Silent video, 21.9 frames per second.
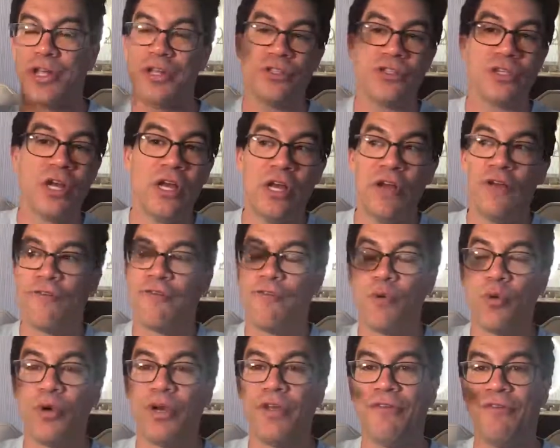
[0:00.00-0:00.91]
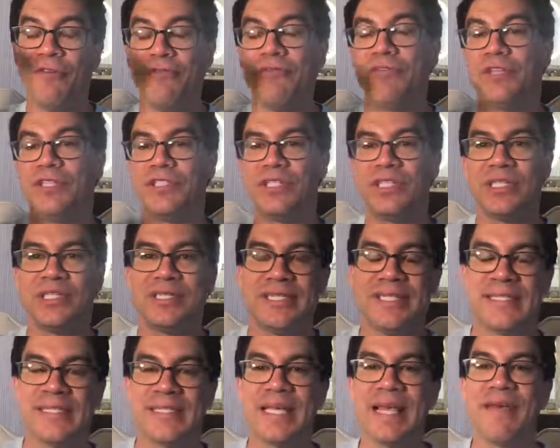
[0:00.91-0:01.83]
Here's 40, 50,
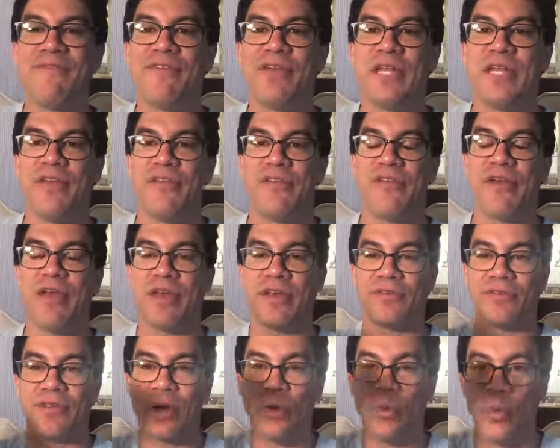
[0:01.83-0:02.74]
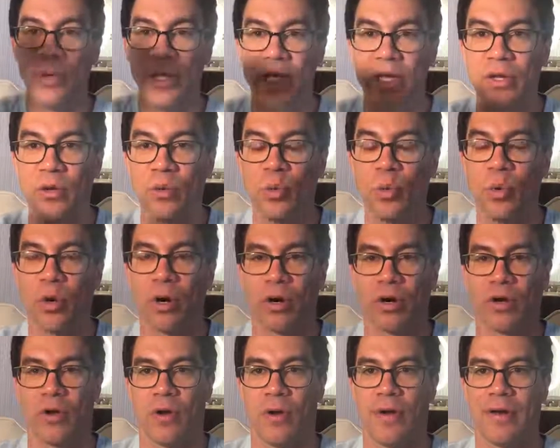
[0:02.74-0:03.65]
60, 70 things that we can
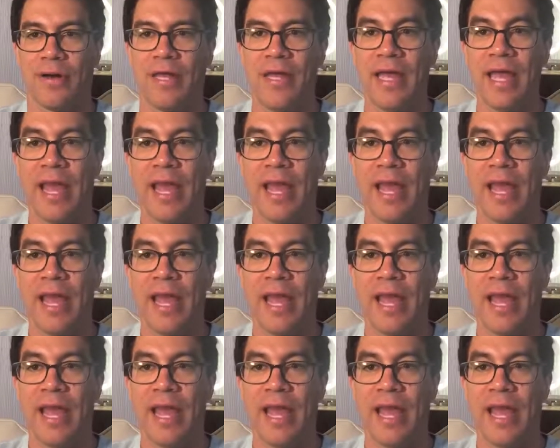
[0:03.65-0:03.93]
work on.